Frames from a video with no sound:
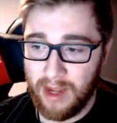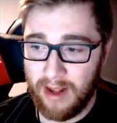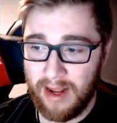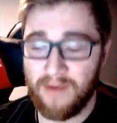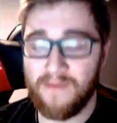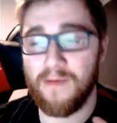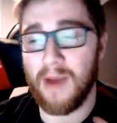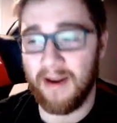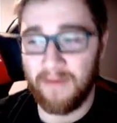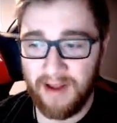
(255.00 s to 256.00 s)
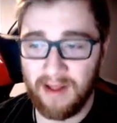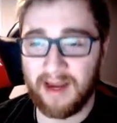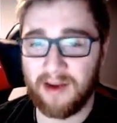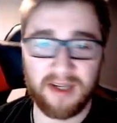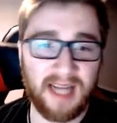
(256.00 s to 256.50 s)
You might feel
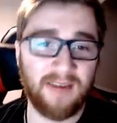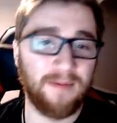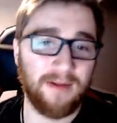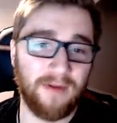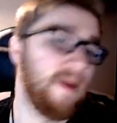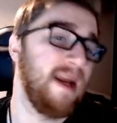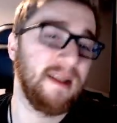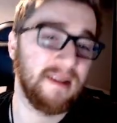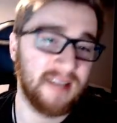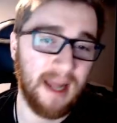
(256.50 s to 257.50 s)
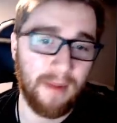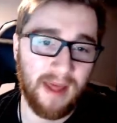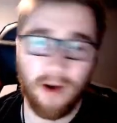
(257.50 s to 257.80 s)
like you're just kind of repeating the same thing